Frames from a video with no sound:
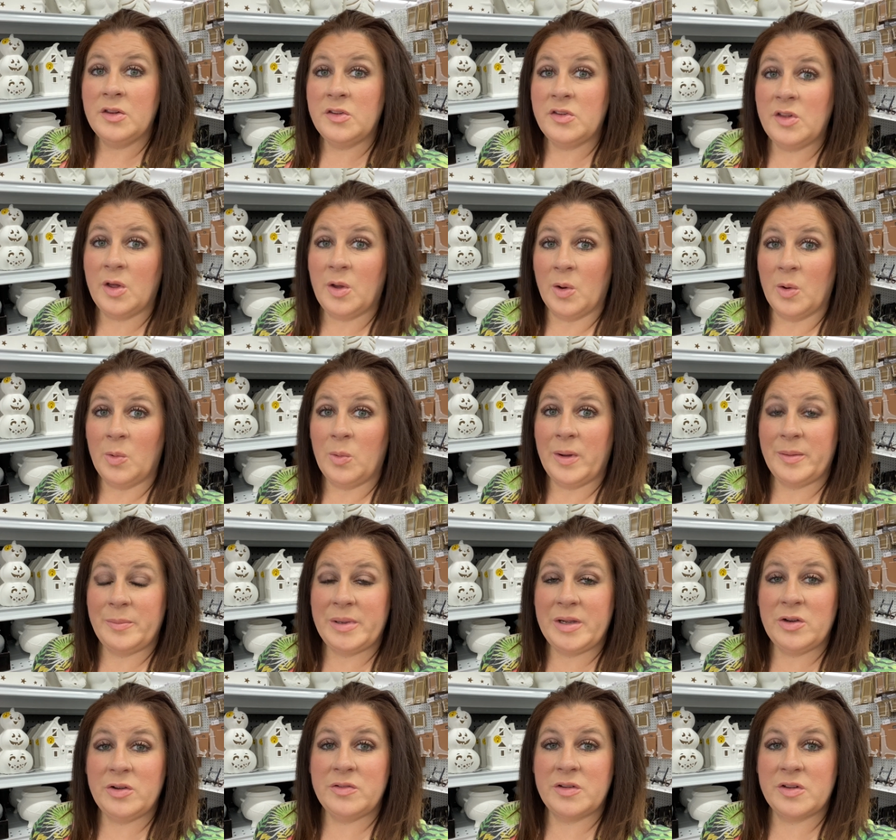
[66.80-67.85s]
So I'm
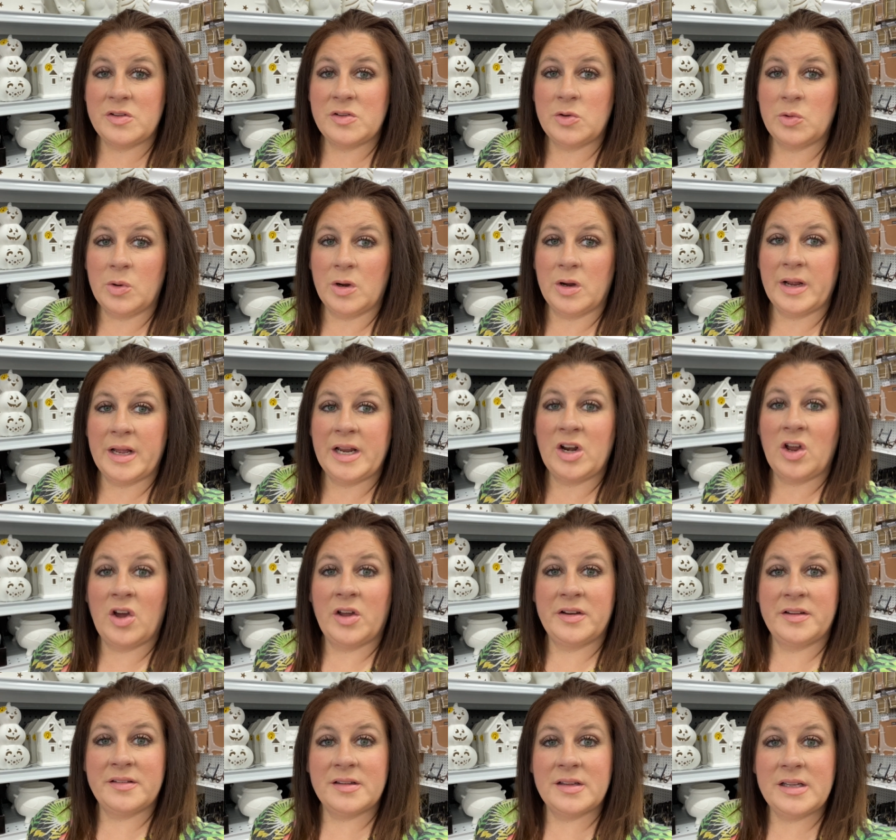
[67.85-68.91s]
here in the store, and
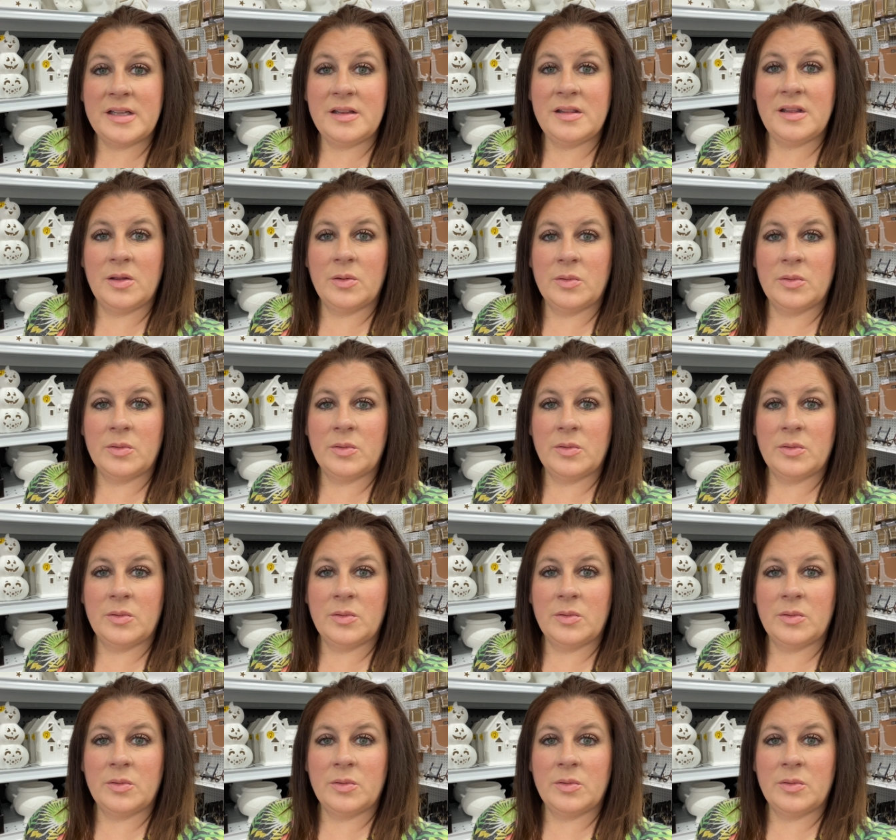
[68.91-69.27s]
honestly, the